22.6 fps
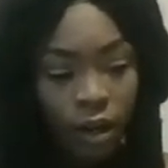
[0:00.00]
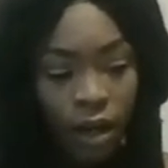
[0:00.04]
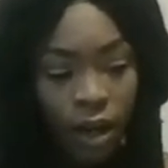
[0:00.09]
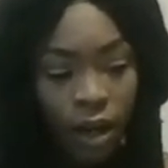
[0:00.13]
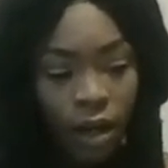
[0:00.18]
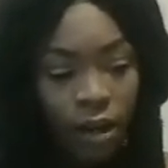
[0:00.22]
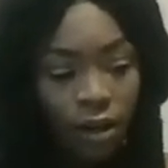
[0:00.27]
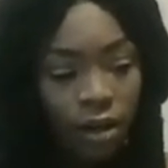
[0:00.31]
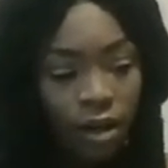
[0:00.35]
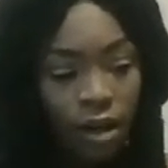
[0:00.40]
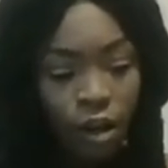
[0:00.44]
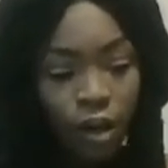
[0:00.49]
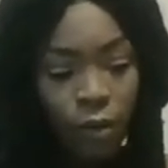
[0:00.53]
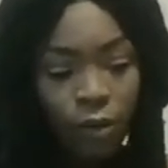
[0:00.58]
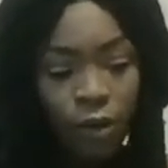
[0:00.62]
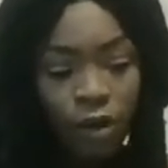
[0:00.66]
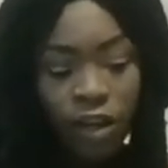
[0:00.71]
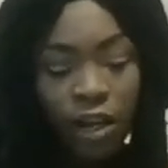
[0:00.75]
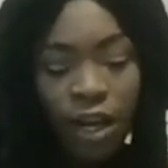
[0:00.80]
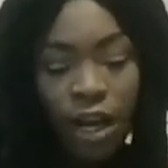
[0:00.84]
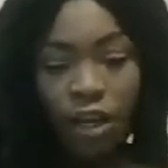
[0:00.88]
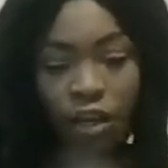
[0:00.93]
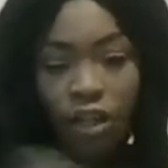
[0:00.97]
I don't know,
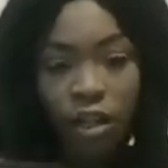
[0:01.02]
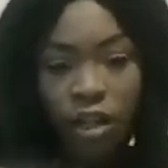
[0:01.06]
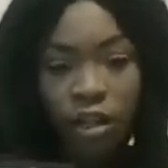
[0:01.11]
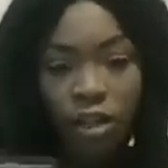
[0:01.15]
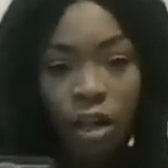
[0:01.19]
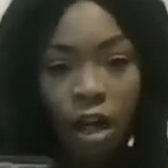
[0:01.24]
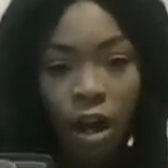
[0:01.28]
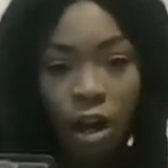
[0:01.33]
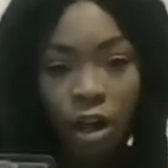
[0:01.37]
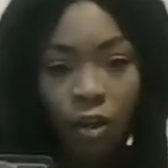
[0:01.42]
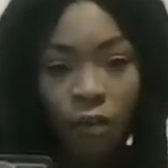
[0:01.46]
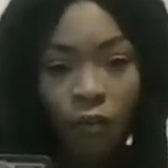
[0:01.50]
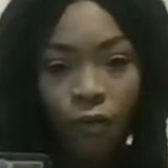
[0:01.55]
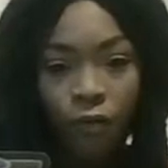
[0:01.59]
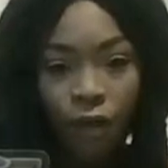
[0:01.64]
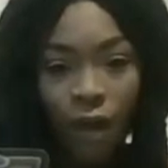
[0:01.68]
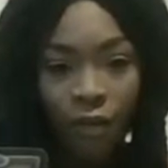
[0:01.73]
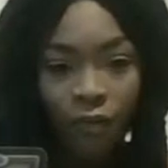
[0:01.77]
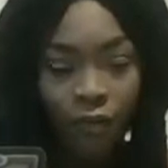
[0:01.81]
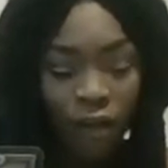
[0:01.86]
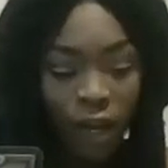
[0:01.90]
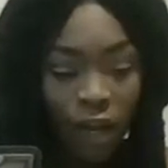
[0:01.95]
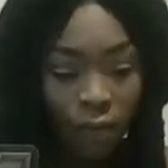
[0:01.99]
communication is off.
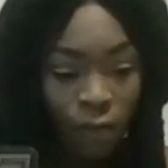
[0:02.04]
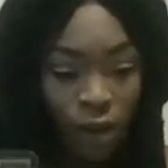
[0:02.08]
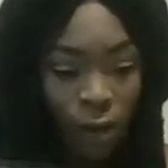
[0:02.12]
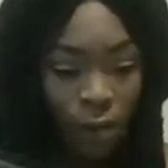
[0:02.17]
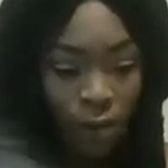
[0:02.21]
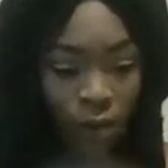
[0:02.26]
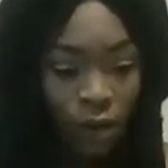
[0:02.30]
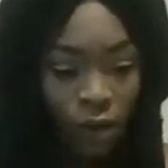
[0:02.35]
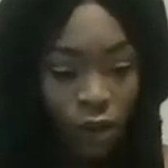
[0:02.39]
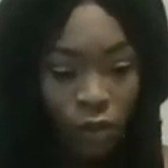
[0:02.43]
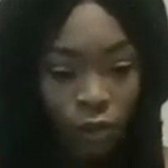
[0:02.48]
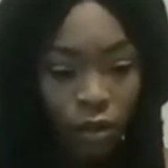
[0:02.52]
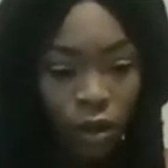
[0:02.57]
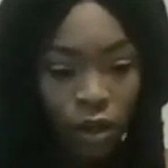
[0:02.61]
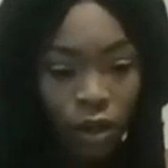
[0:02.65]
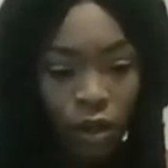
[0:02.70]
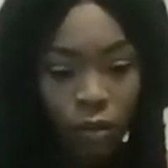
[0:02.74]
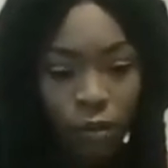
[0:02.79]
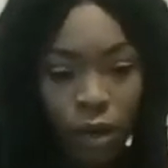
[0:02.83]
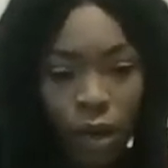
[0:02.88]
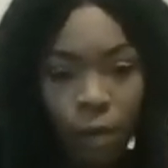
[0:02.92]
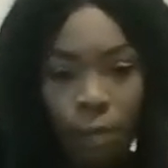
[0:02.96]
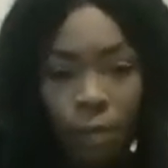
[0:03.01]
I feel like maybe there's one
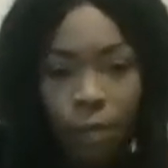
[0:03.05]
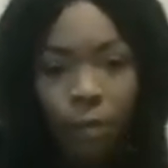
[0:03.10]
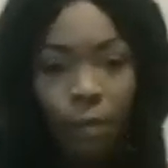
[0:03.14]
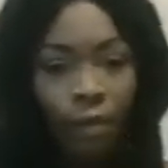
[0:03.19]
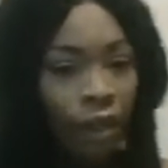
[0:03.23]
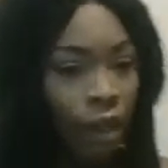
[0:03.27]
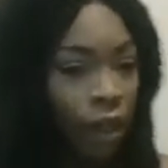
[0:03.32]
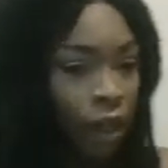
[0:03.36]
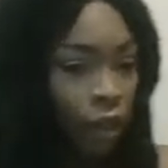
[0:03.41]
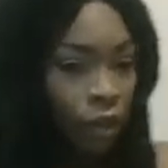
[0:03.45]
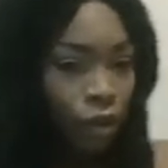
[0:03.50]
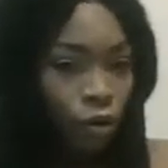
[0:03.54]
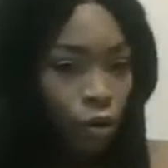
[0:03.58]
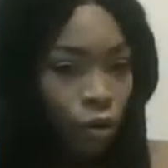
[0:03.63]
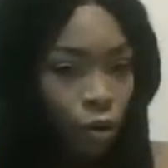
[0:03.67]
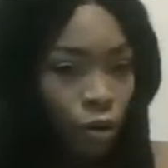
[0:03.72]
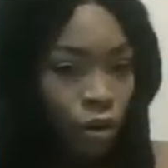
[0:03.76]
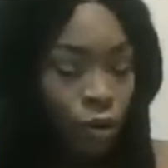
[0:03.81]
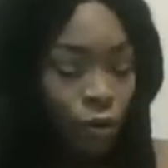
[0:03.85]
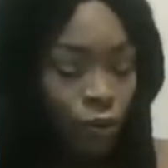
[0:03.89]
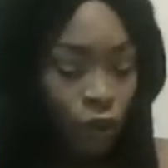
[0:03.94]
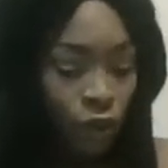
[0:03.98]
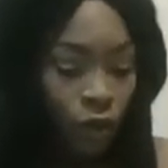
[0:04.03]
you may be leaning
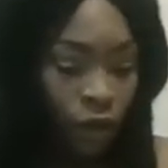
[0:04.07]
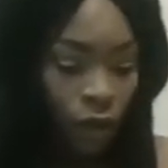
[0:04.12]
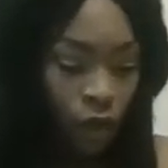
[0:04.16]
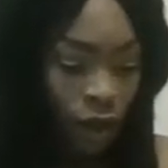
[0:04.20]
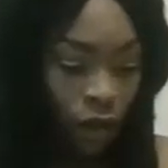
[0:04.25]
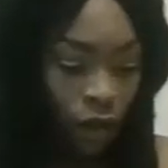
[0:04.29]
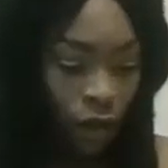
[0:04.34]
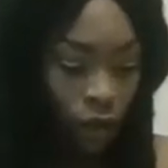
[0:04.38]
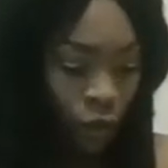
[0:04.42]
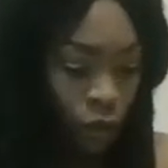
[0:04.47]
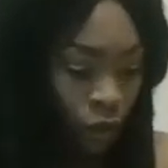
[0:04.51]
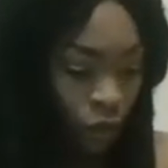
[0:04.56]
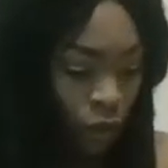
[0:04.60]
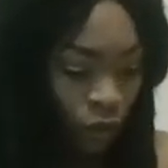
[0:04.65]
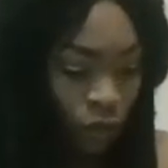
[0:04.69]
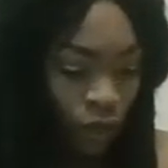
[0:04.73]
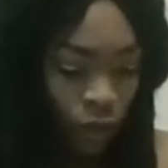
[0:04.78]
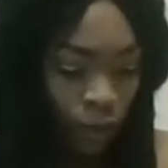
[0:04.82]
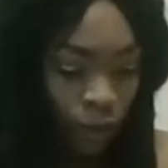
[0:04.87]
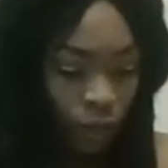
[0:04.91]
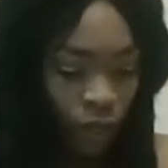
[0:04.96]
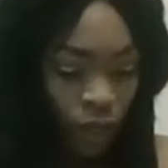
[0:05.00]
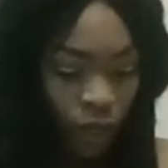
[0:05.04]
towards more than the other one or
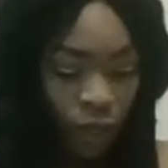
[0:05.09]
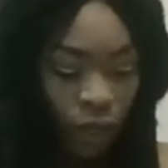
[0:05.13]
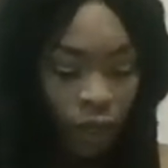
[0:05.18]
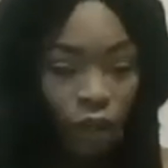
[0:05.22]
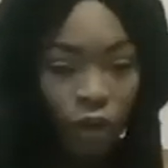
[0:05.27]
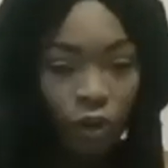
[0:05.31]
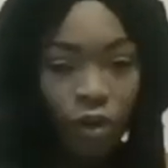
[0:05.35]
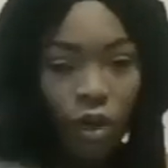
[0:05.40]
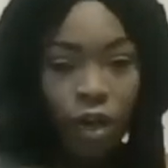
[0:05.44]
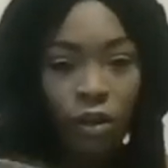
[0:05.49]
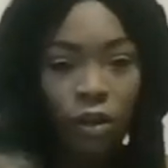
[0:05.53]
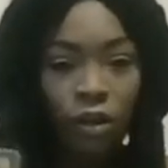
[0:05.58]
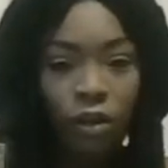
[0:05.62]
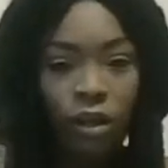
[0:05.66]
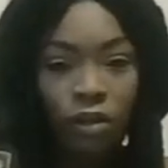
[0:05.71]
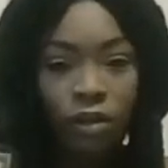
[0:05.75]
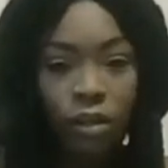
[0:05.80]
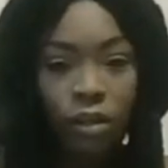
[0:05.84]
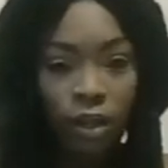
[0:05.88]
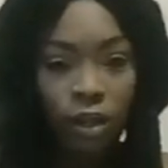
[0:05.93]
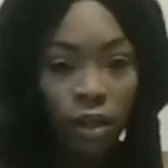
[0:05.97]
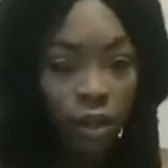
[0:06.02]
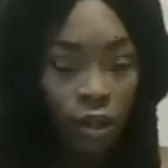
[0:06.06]
something, and you know that
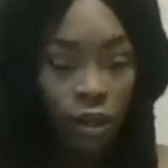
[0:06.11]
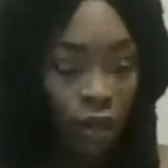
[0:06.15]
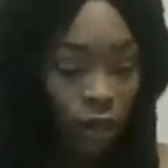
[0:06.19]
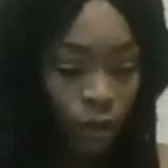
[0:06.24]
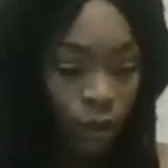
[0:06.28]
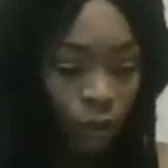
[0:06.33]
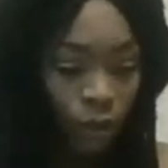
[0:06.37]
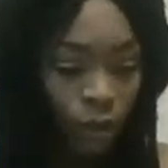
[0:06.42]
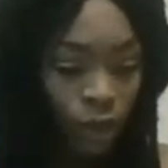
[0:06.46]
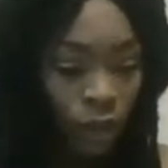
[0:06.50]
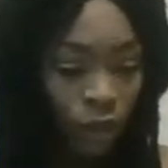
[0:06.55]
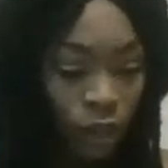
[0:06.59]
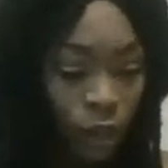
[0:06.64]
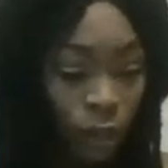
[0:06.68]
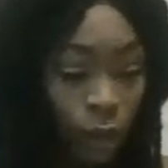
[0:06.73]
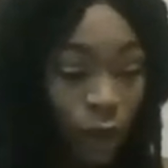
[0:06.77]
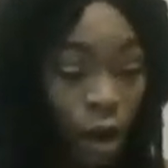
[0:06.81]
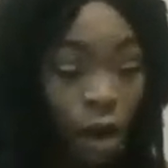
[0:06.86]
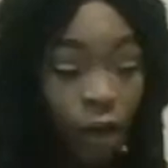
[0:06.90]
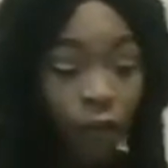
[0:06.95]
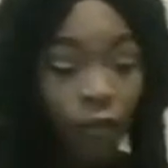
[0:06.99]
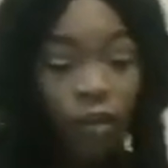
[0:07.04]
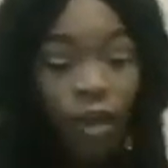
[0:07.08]
there's a need to cut them
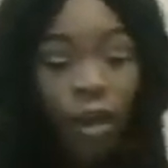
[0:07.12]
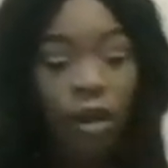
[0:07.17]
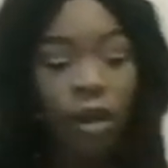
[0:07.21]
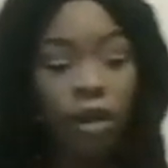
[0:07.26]
off.